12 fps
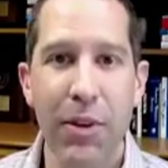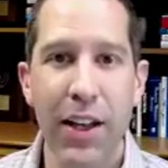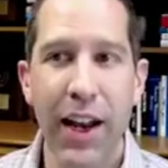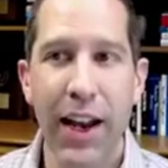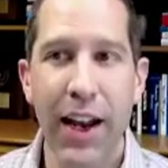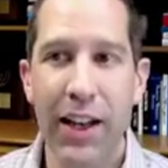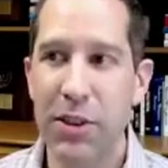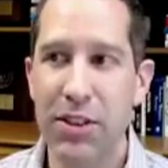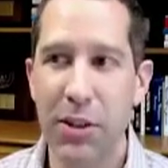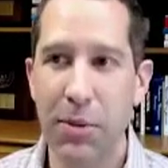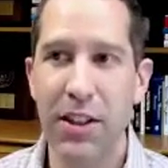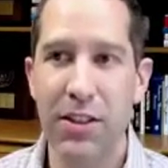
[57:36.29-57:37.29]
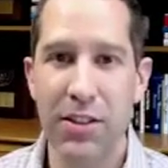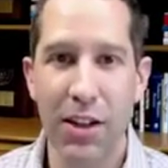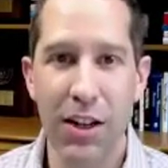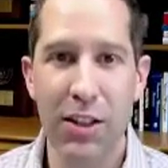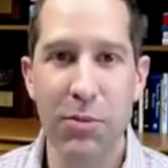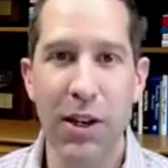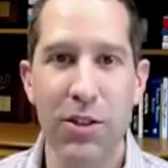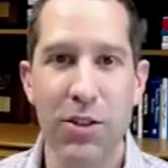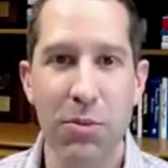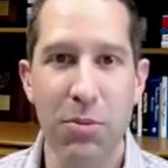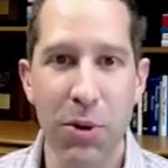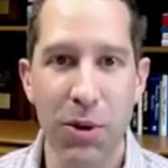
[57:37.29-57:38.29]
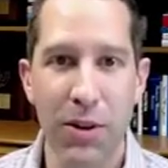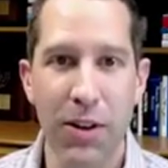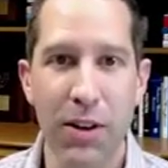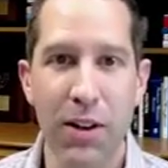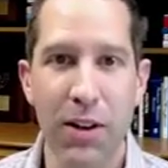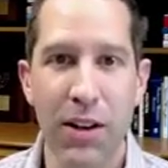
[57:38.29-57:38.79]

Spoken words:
It has to be something that's talked about as important,